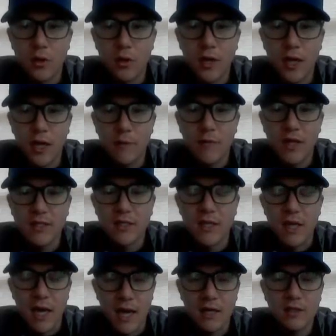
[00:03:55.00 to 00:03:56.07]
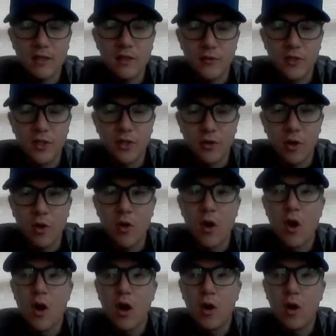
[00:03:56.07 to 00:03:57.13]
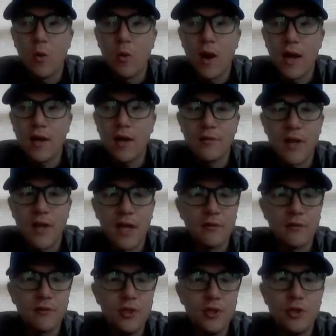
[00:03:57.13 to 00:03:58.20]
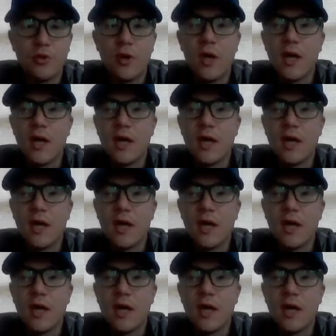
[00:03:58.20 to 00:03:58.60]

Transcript: okay, that's an x of 0, a y of -2.